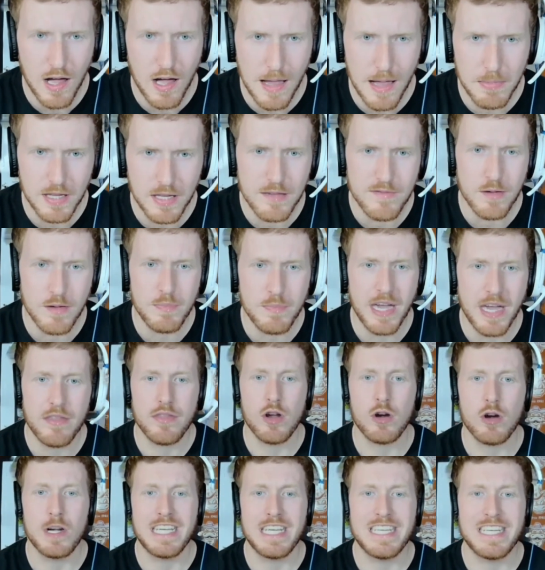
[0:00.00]
I believe a big
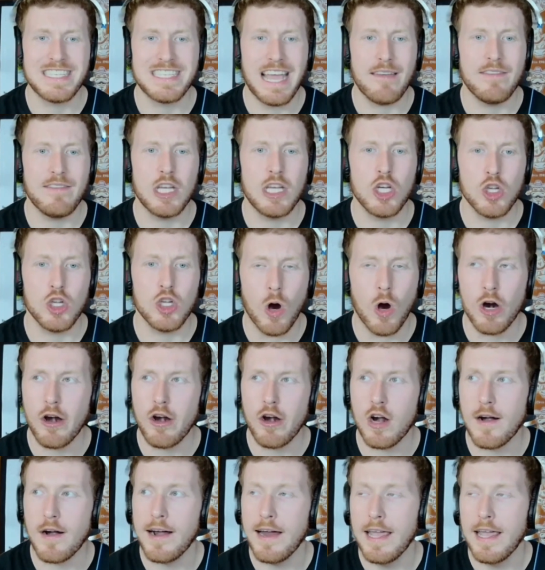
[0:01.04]

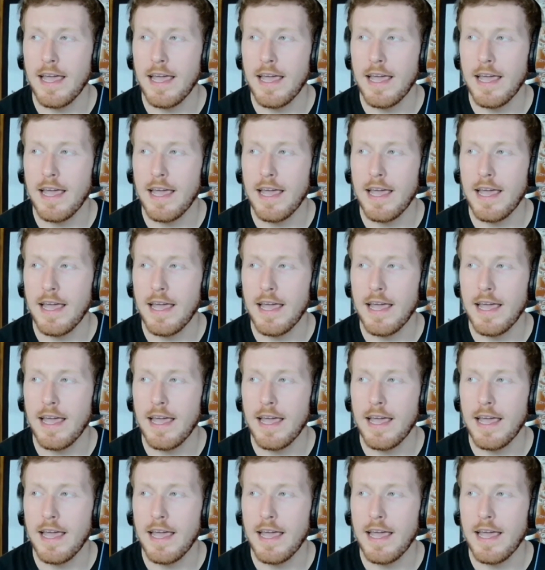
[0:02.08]
37-yarder